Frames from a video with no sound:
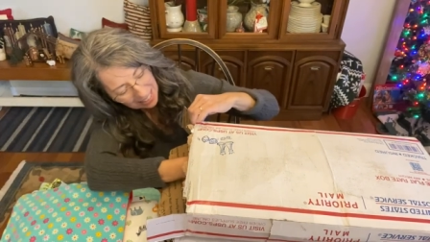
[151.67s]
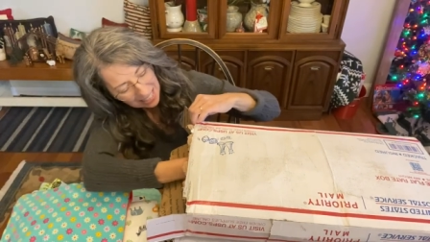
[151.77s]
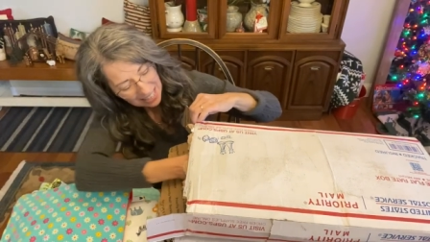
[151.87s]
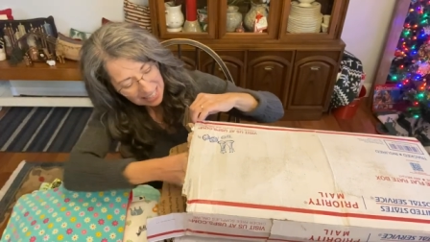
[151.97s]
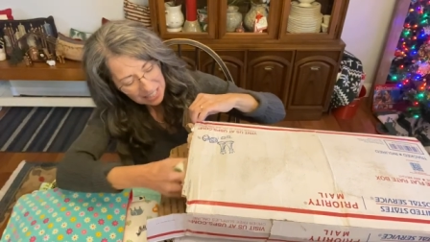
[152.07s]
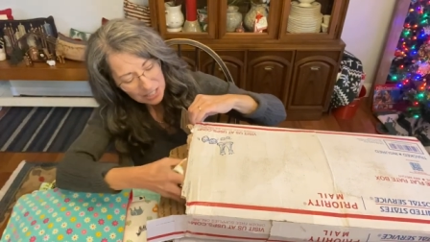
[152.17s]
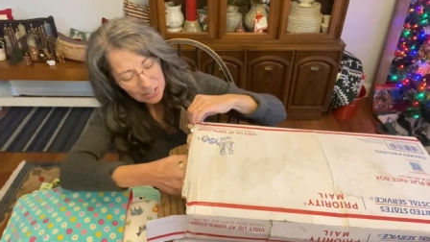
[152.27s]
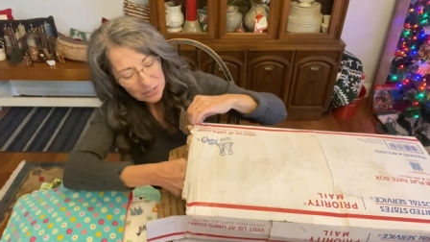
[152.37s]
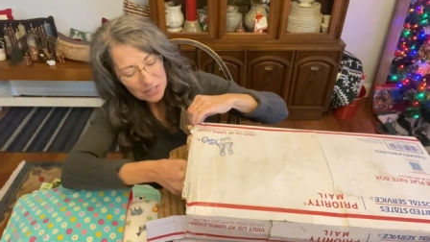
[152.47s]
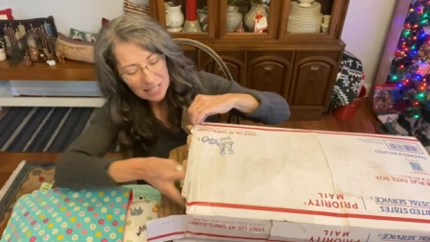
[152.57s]
and
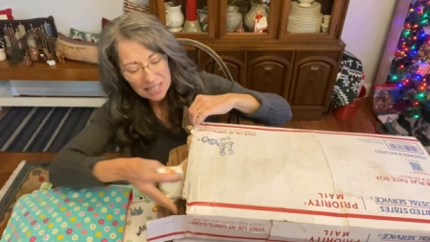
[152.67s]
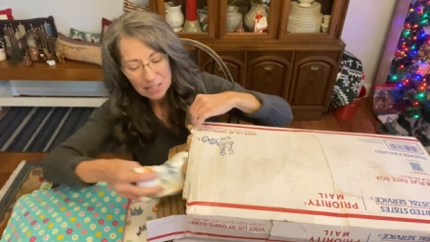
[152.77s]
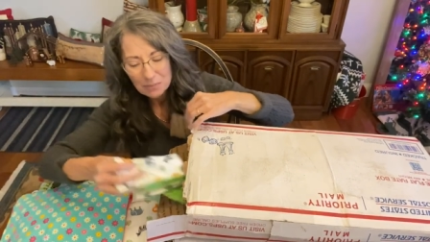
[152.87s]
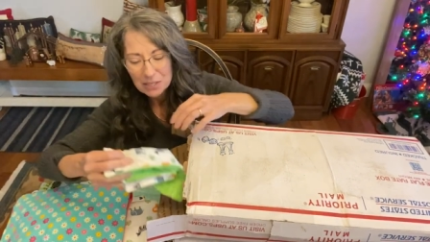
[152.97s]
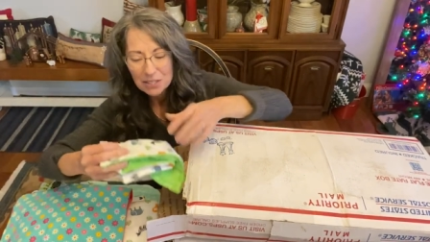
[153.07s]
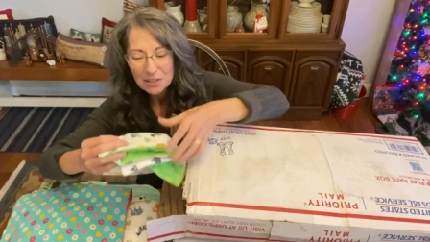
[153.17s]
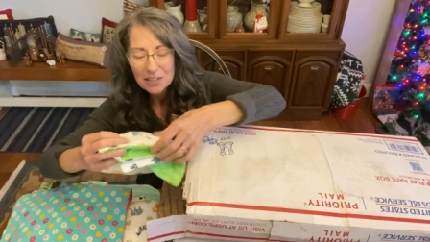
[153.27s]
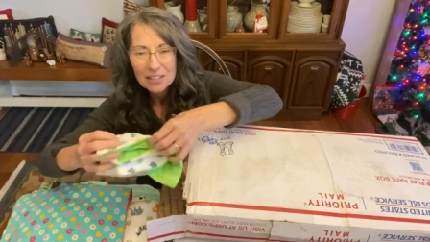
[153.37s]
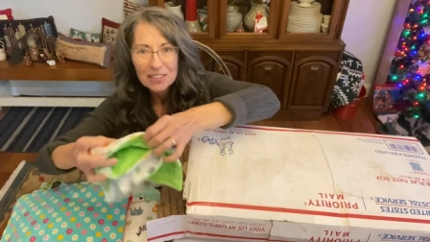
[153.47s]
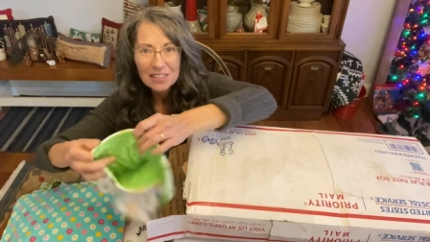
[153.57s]
using the
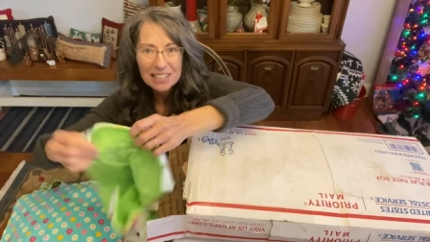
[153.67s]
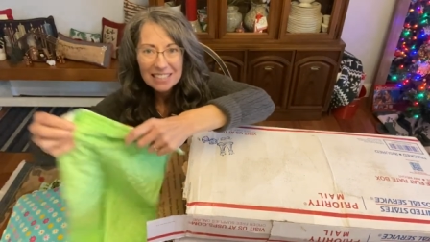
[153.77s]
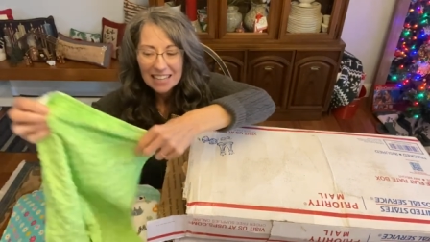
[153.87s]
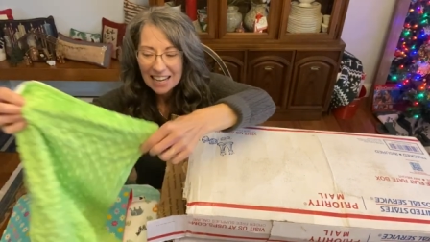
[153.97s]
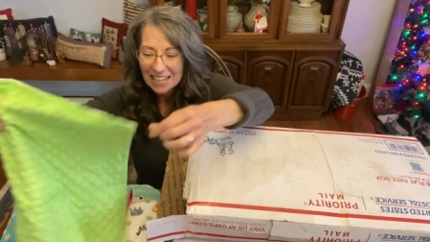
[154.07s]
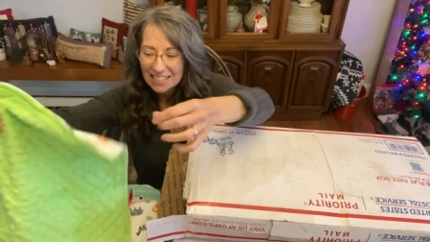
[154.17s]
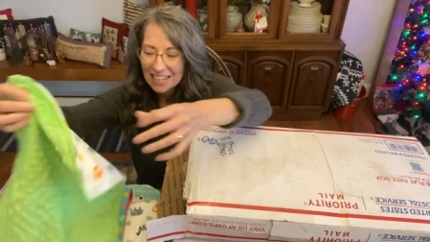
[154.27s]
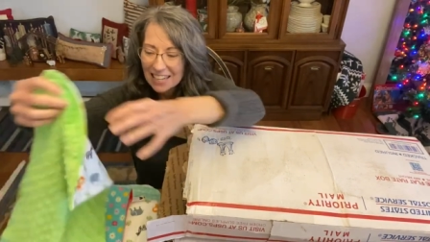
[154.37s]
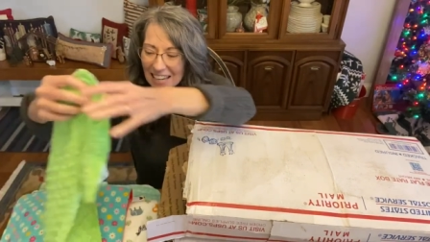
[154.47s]
material that she has on